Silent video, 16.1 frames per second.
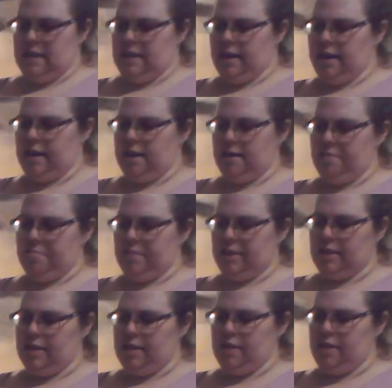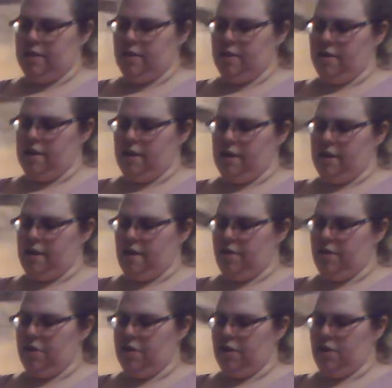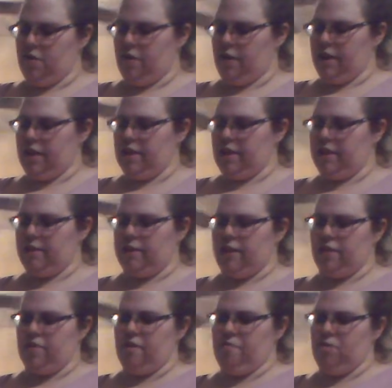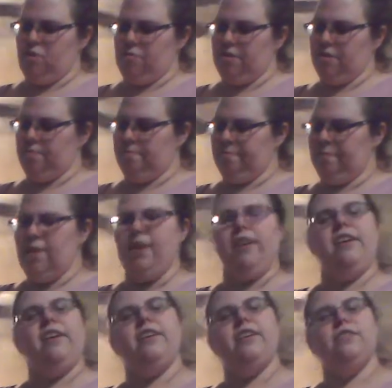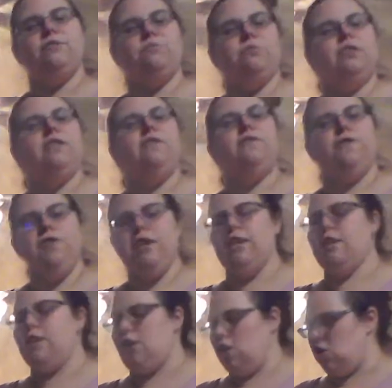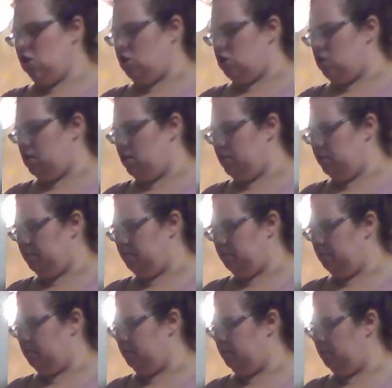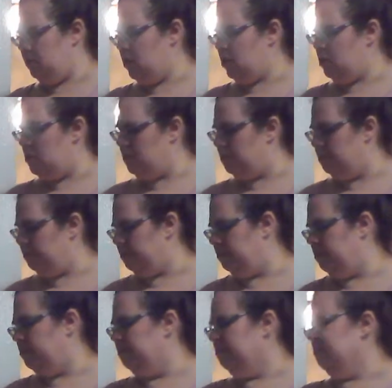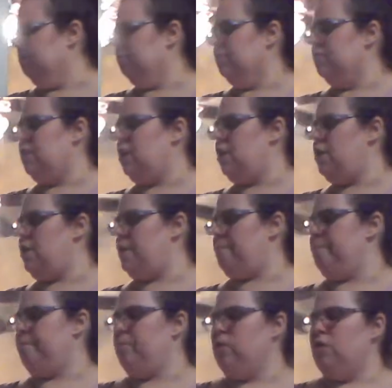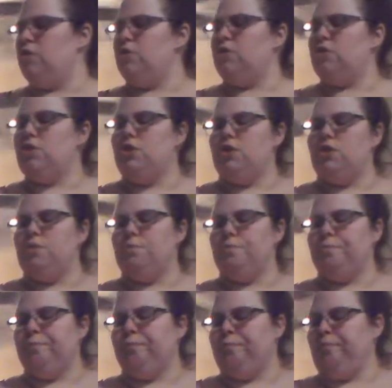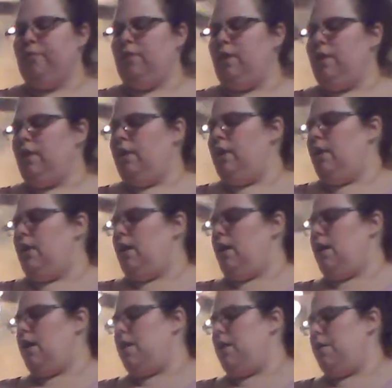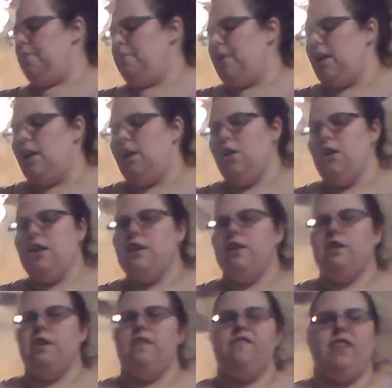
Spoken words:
items on here and getting everything going at the exact right moment is really freaking hard, you know? All right, so our area of